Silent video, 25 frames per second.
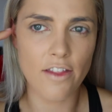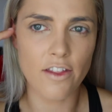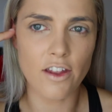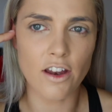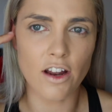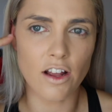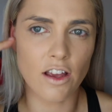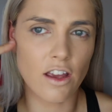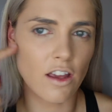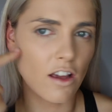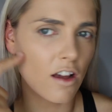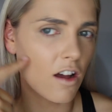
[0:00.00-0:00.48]
then
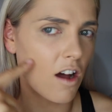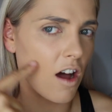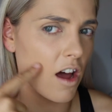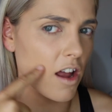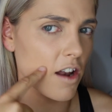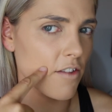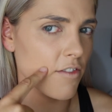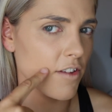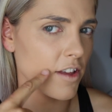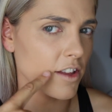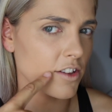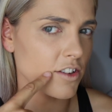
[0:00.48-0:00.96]
it can
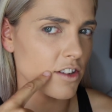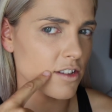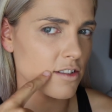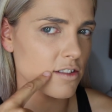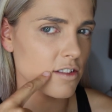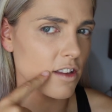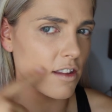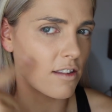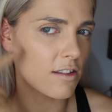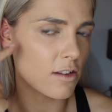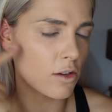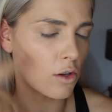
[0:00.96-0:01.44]
kind of, it just
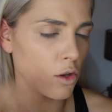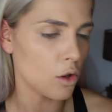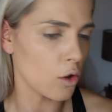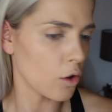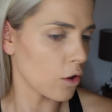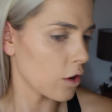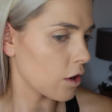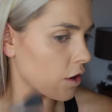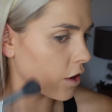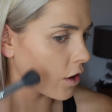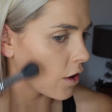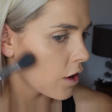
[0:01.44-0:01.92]
doesn't
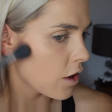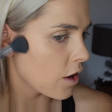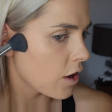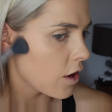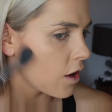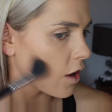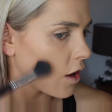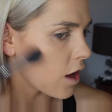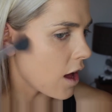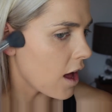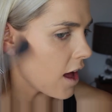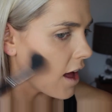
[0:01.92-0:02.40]
look
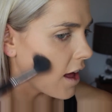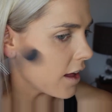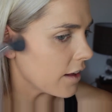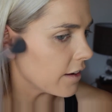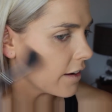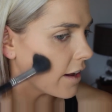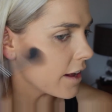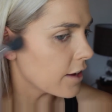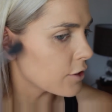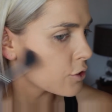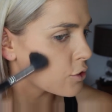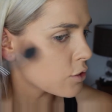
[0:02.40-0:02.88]

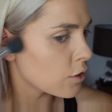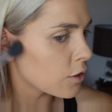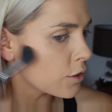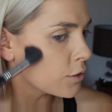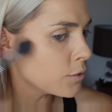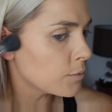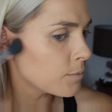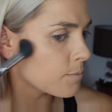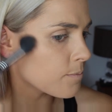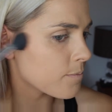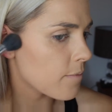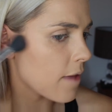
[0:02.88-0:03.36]
natural.